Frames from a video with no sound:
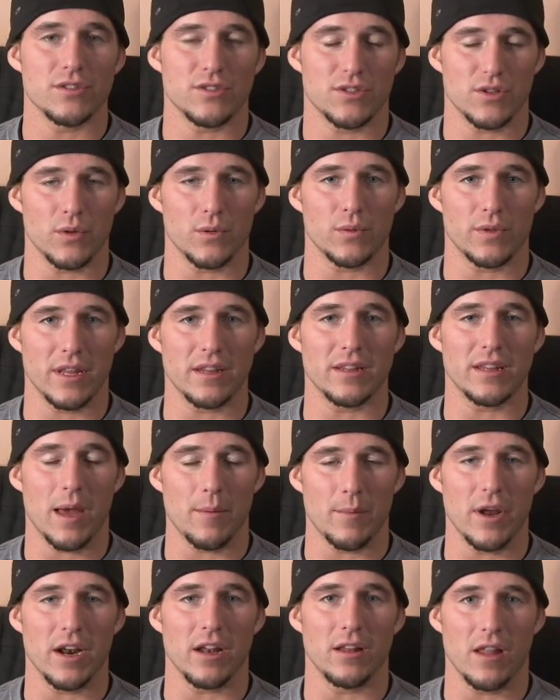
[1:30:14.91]
So
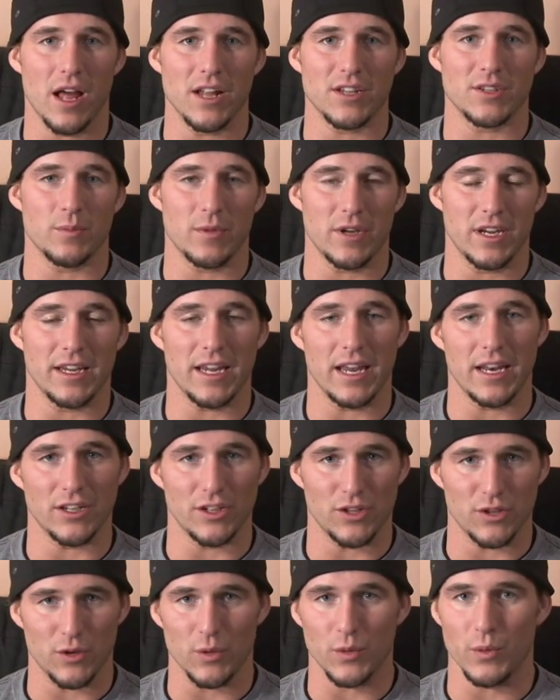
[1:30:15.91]
that meant a lot to me, and
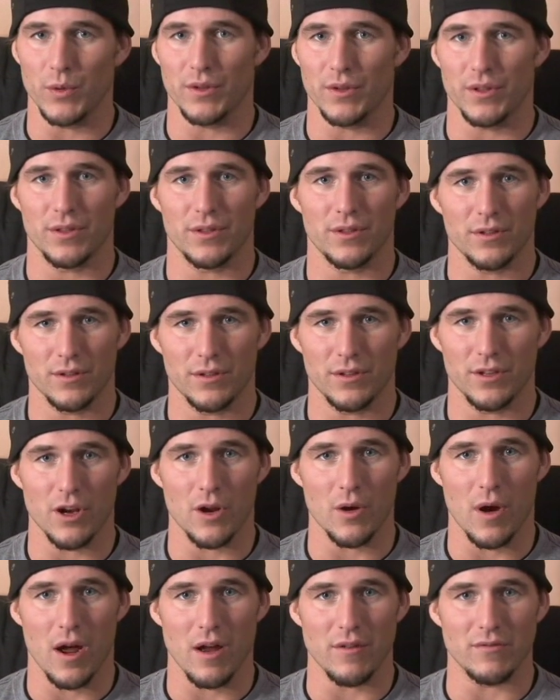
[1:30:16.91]
getting to do it with,
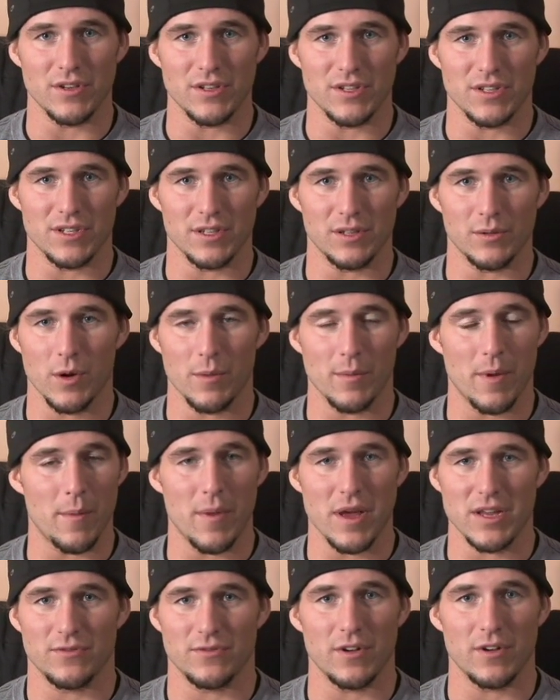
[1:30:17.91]
obviously one of my
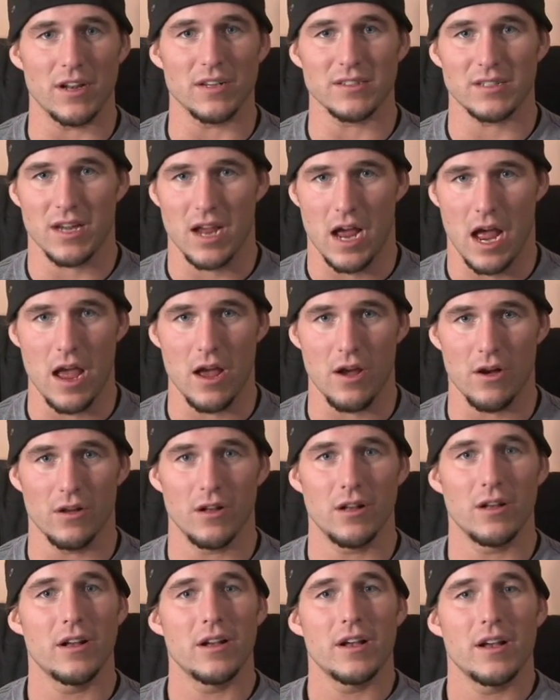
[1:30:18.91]
best friends, Kyle,